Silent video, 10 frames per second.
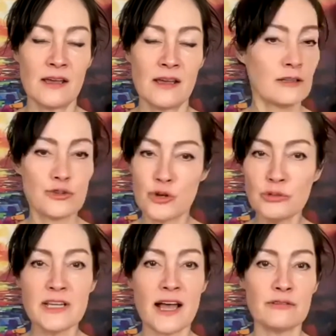There's no
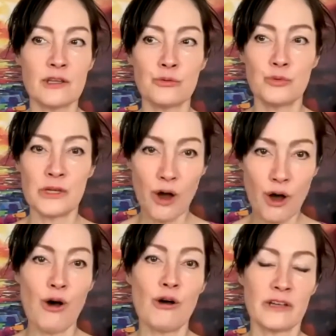doubt that we
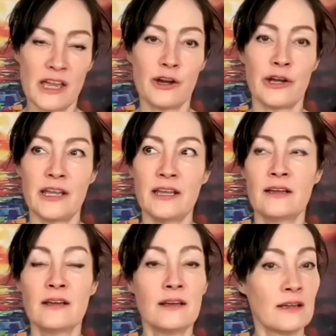all carry
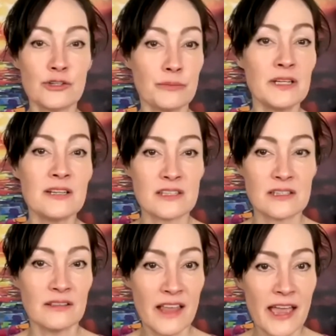tremendous
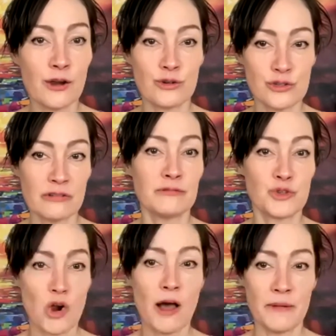layers of
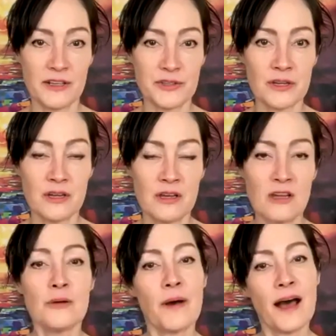traumas,
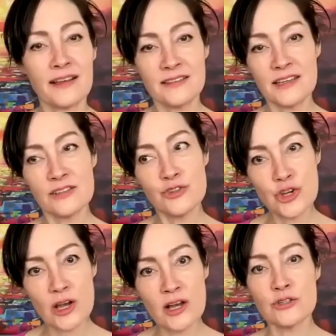but I think
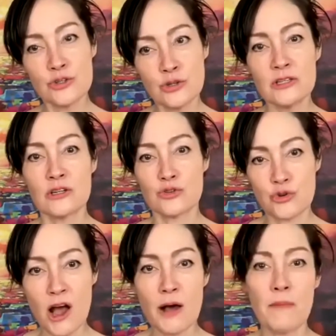just doing the
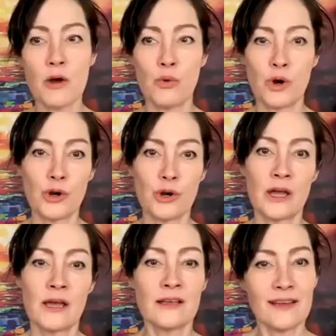trauma work
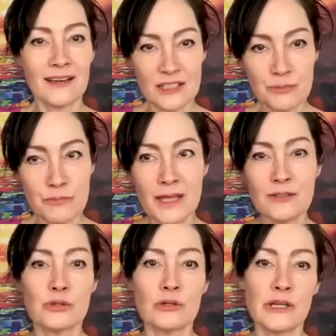that is
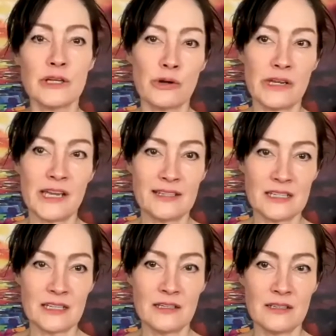mentally
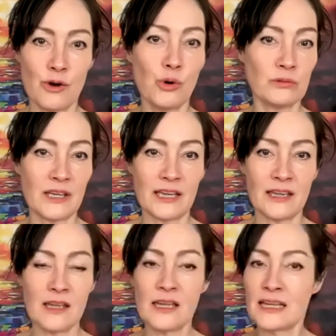oriented only
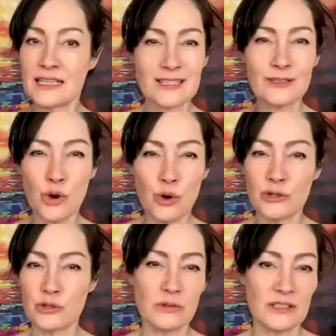isn't
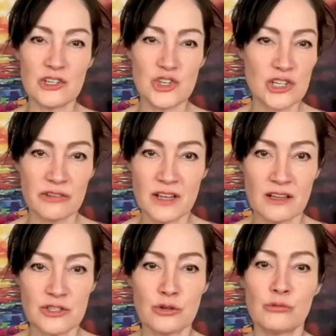going to really shift
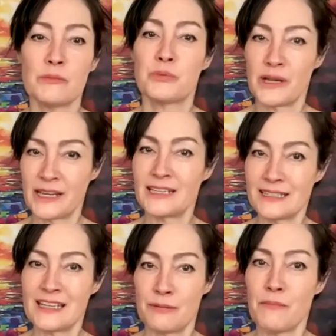us till we bring it to
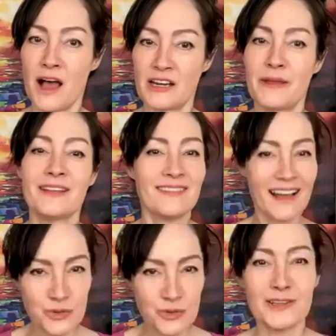the embodiment.
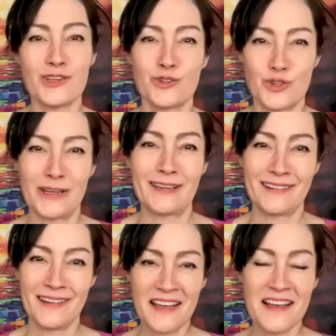That's what you're doing
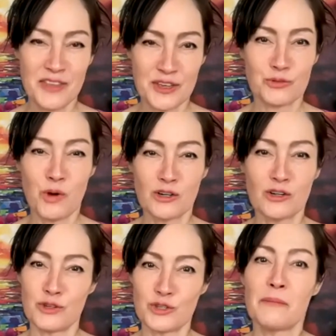this
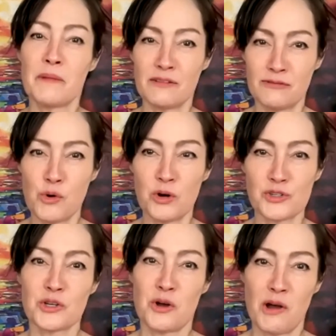wonderful summit for.
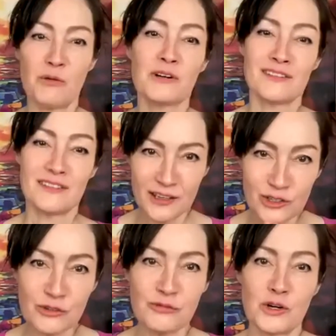So I want to thank
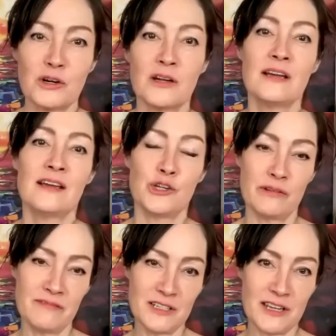you for your
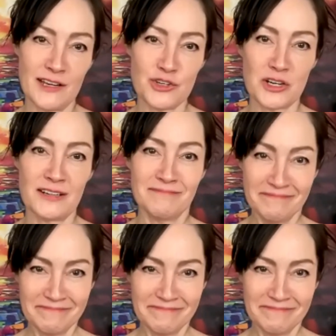invitation.